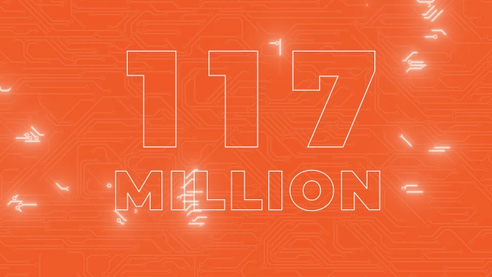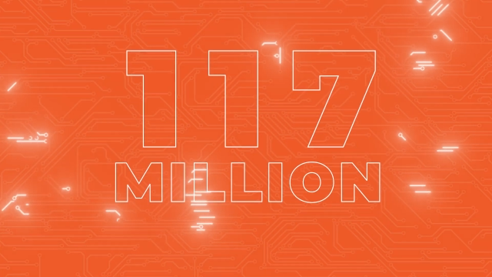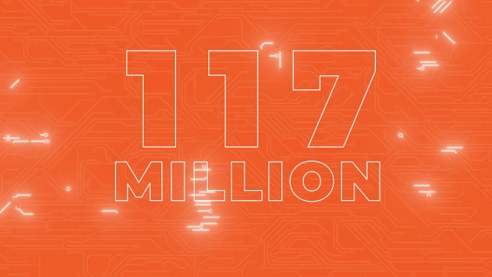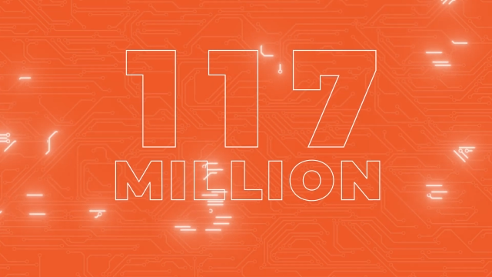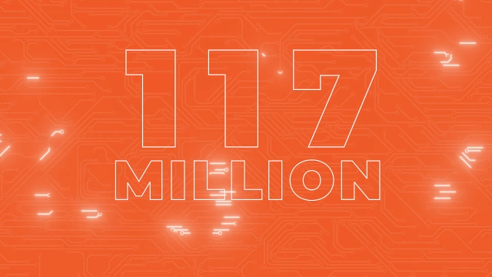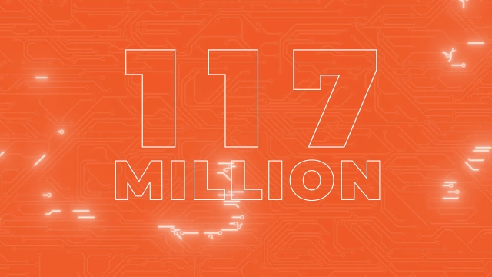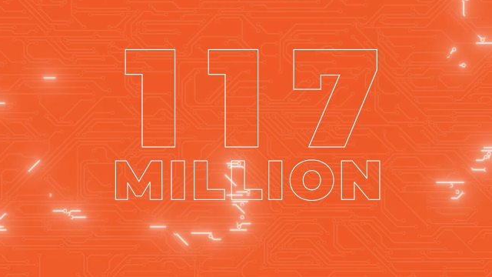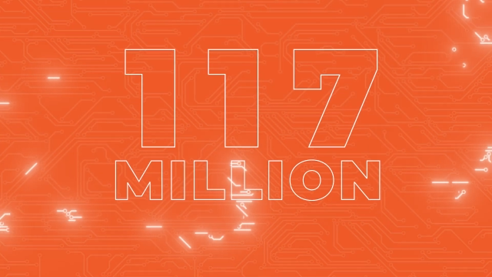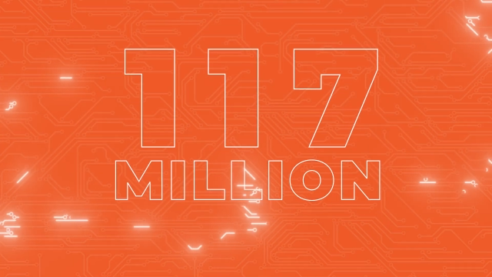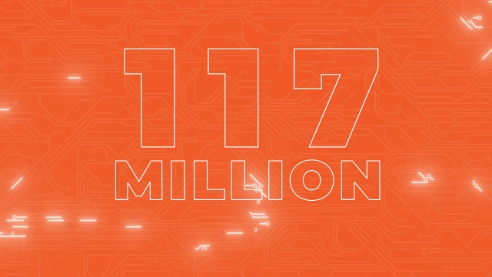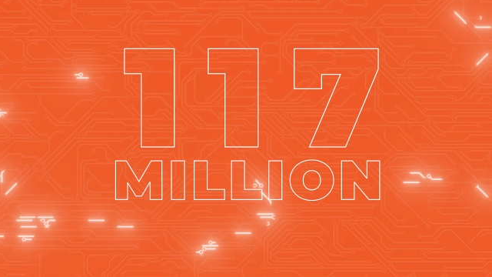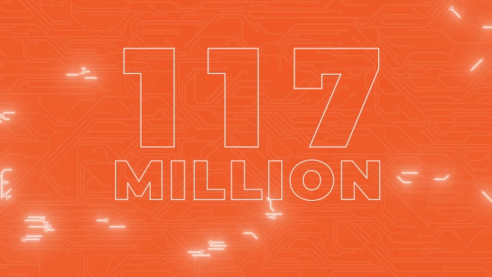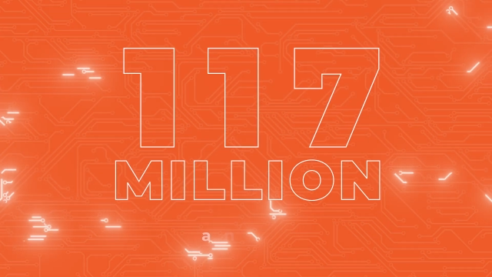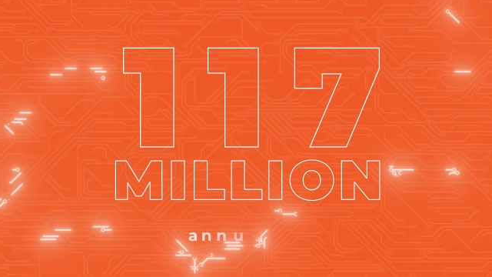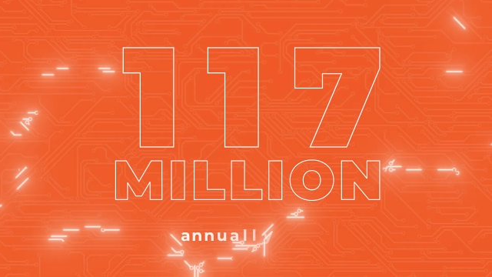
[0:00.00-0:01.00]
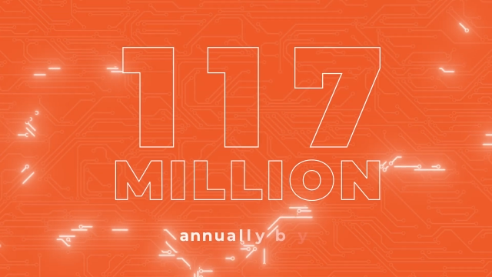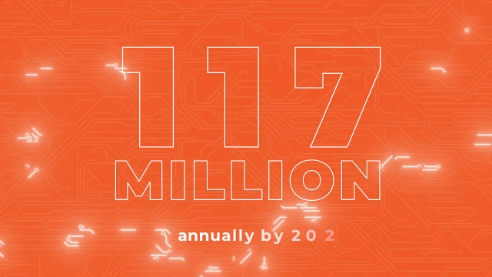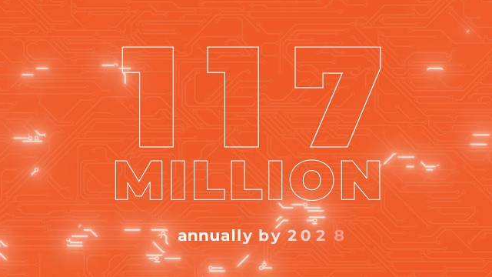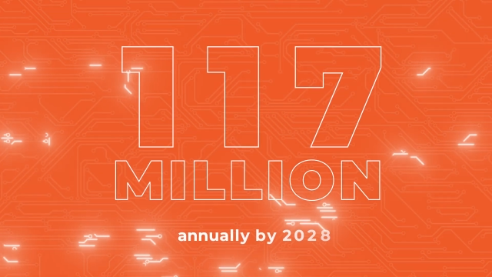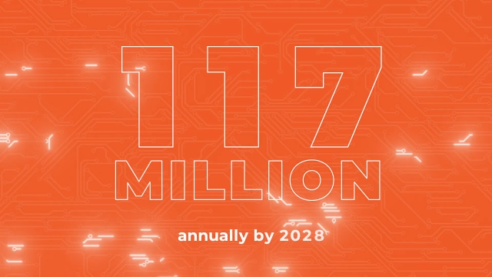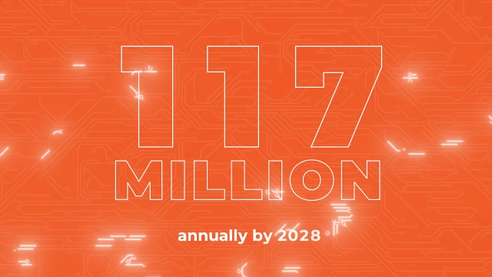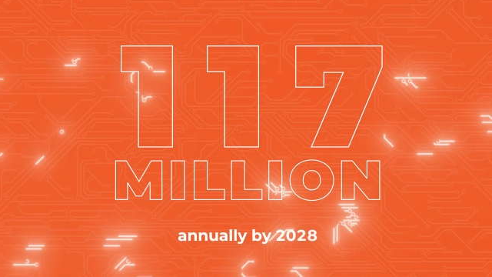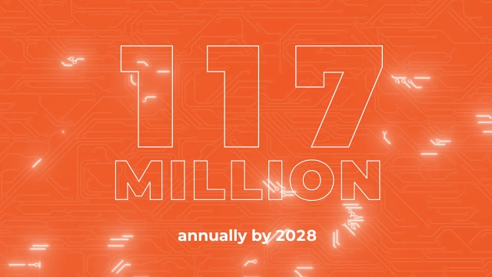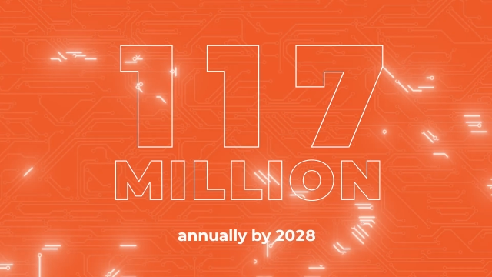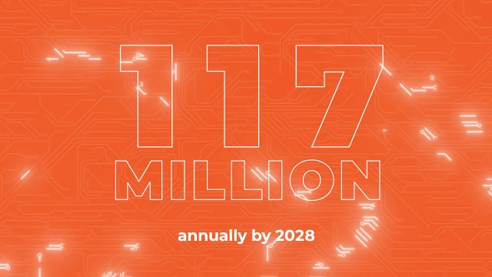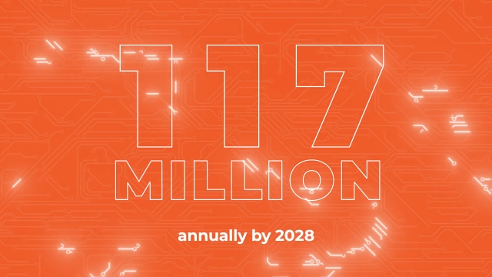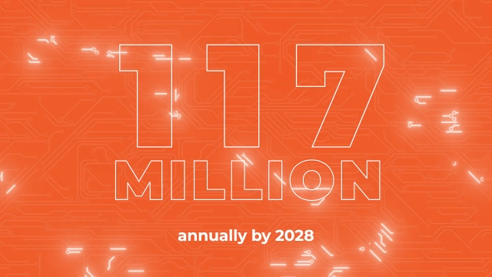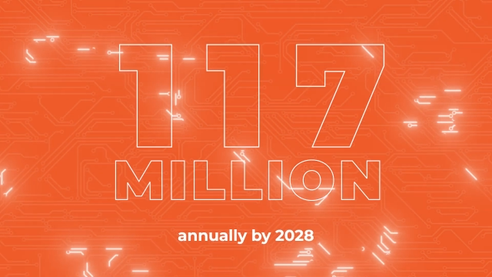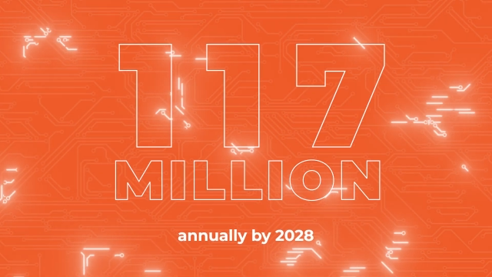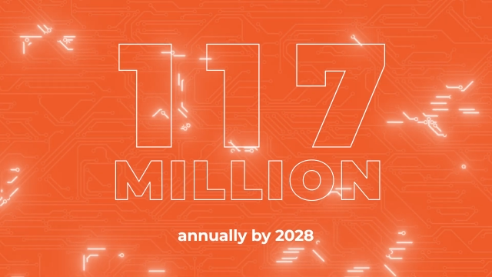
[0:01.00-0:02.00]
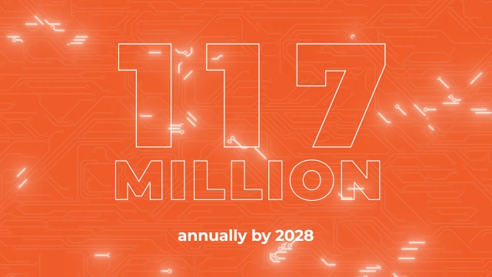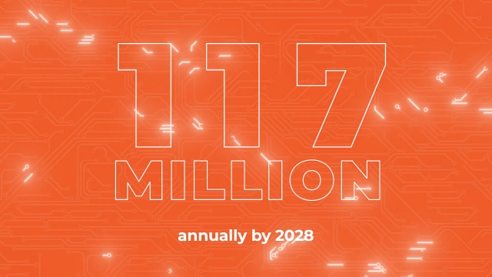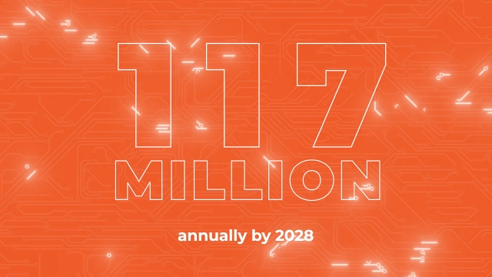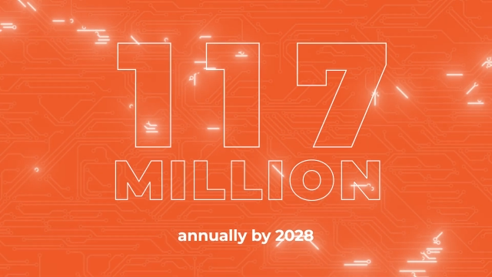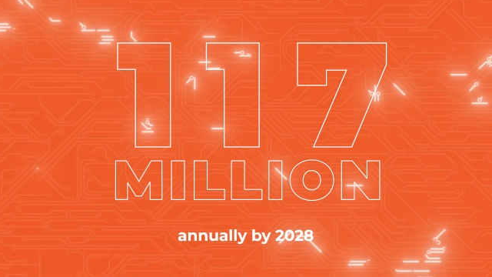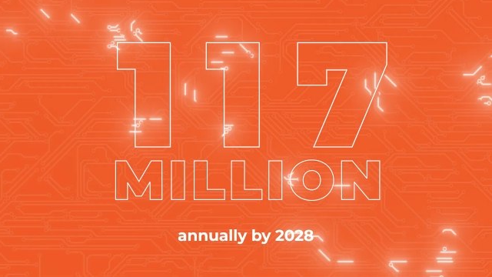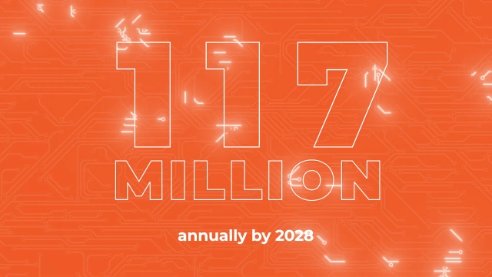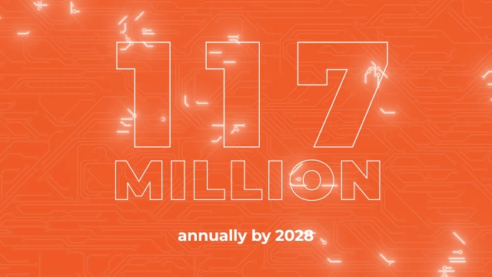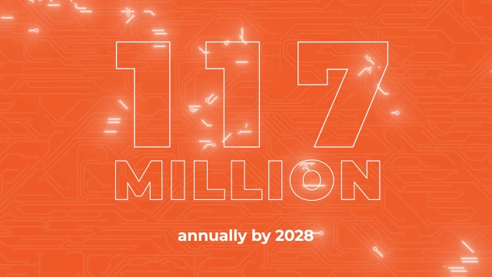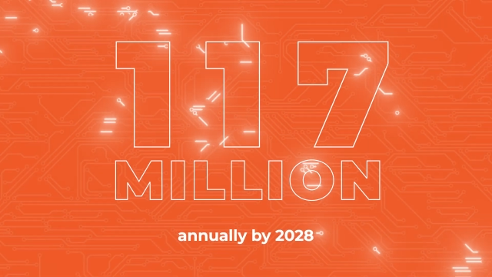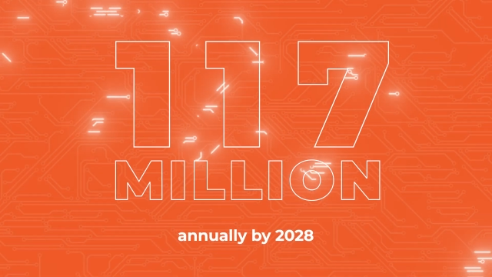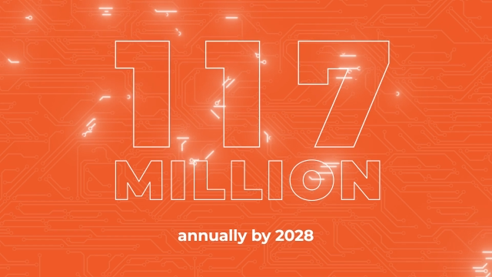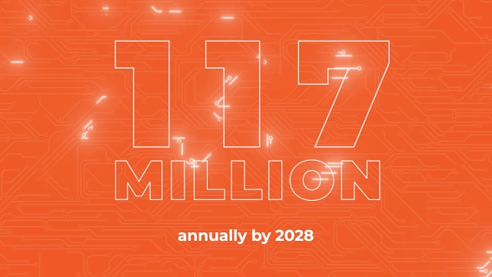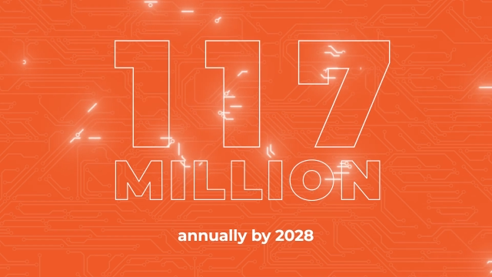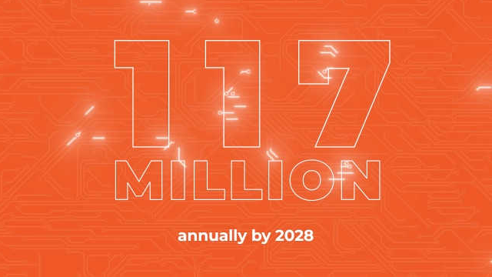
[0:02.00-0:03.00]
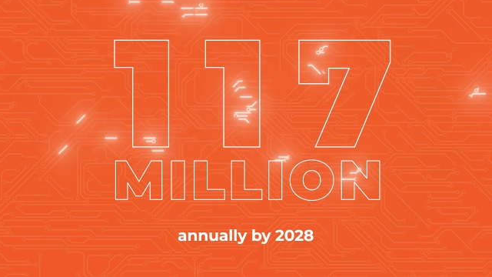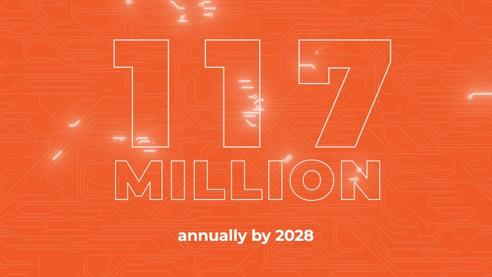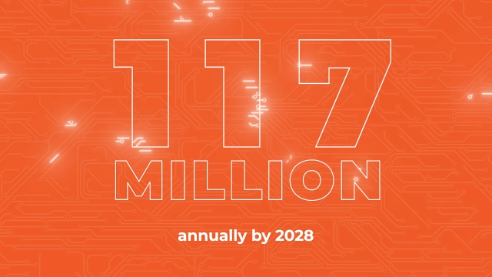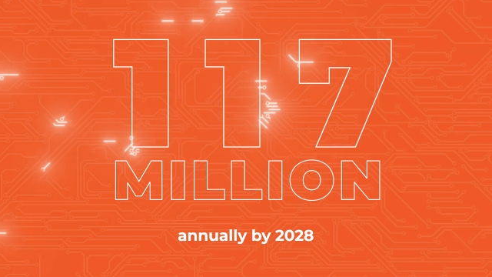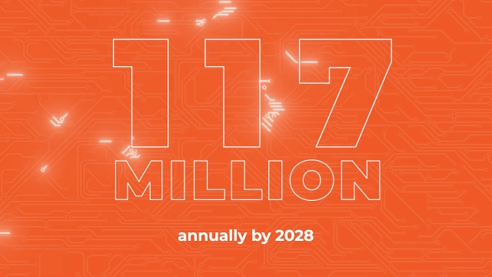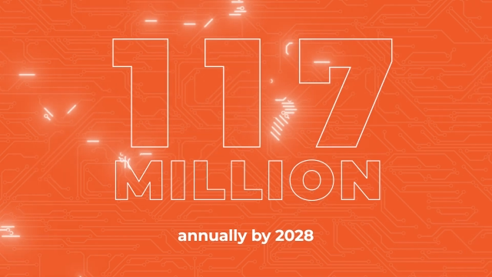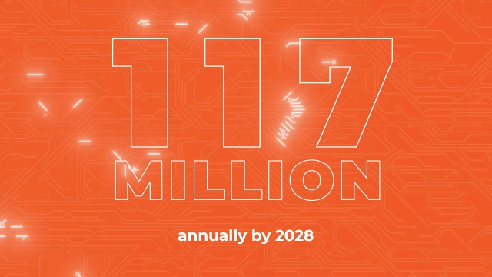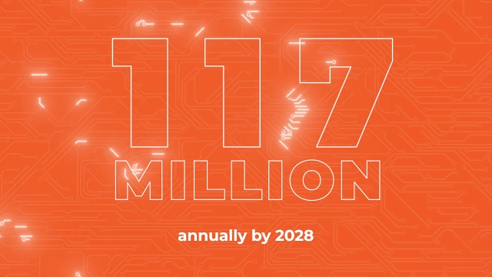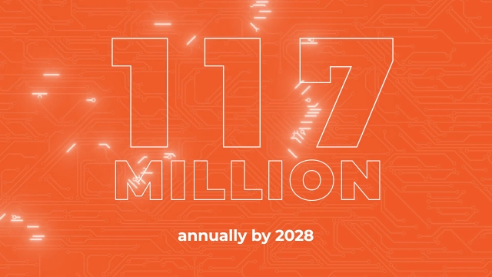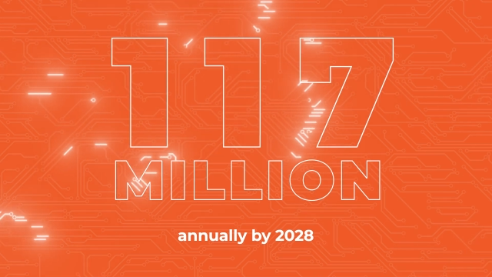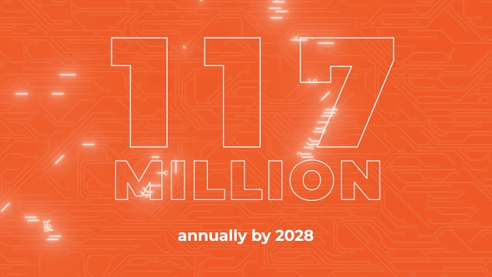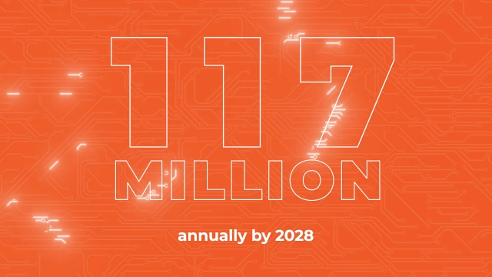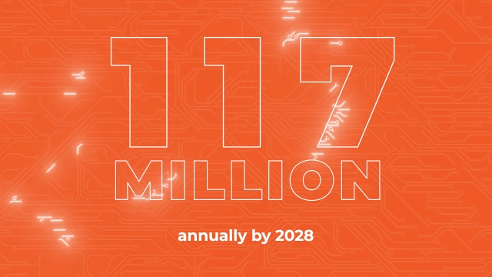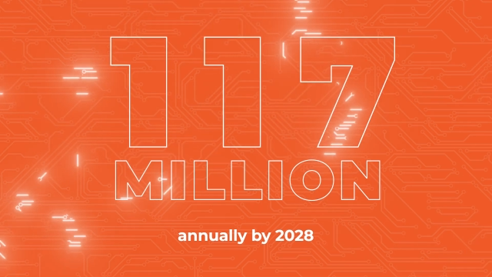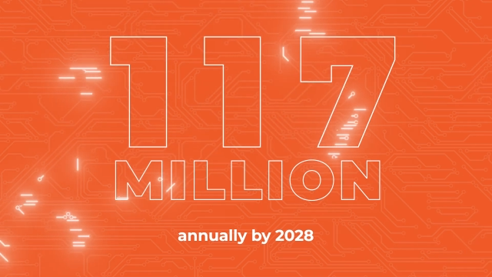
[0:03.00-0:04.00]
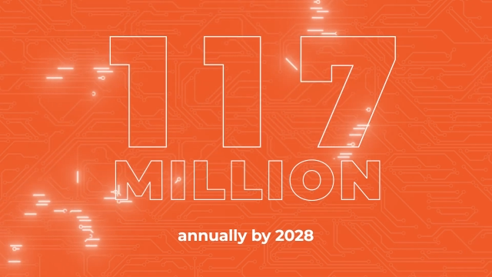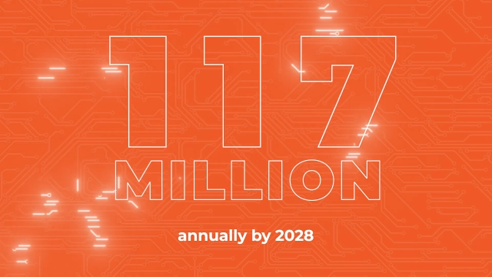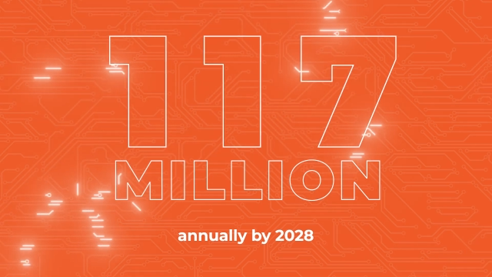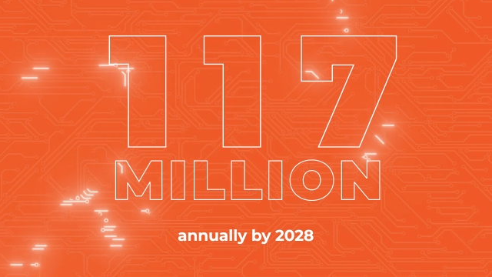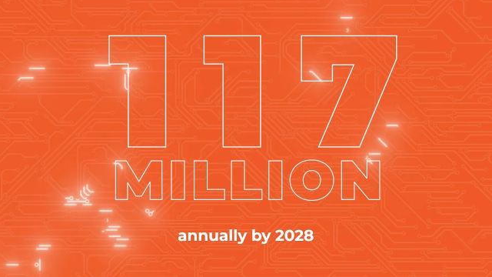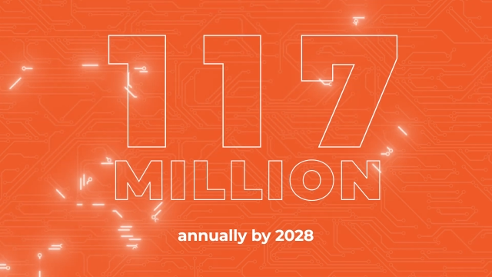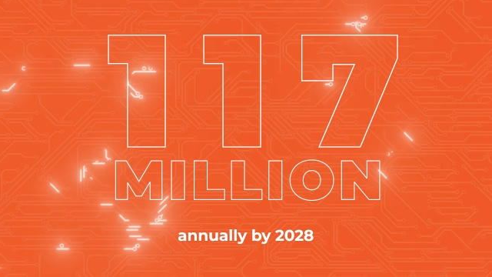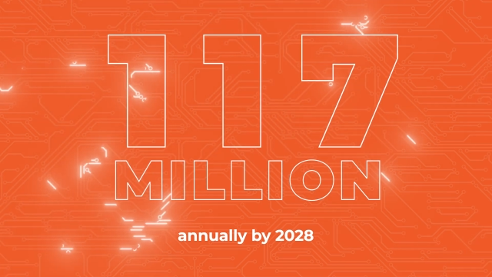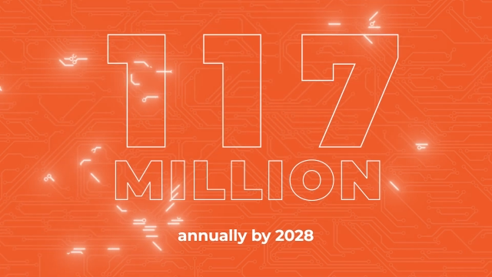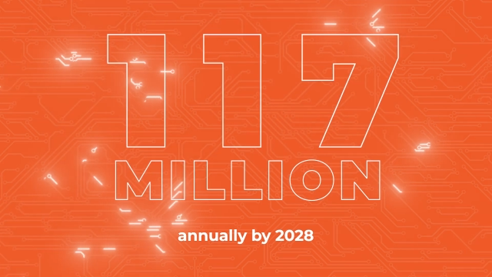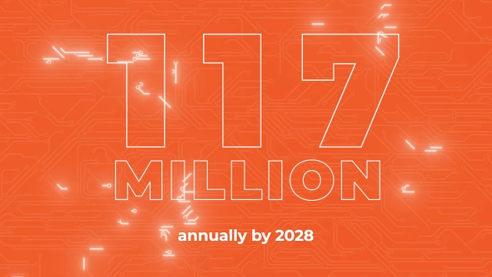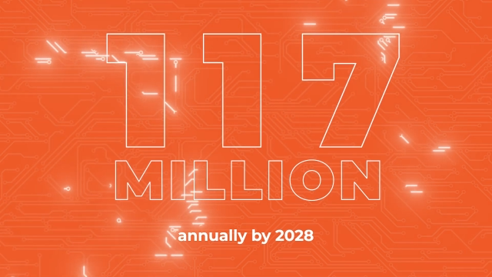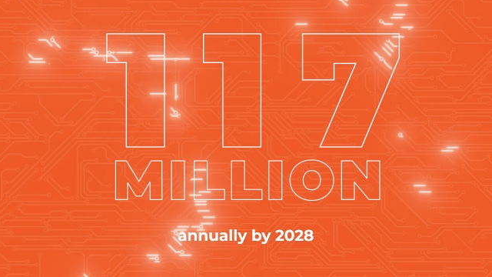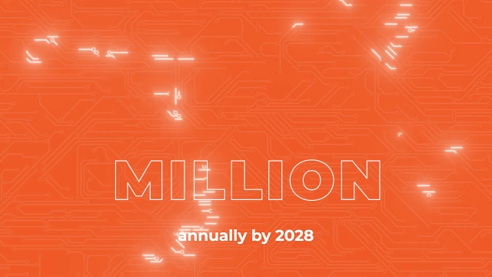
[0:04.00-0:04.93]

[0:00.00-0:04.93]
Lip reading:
No face is visible, so there are no lips to read.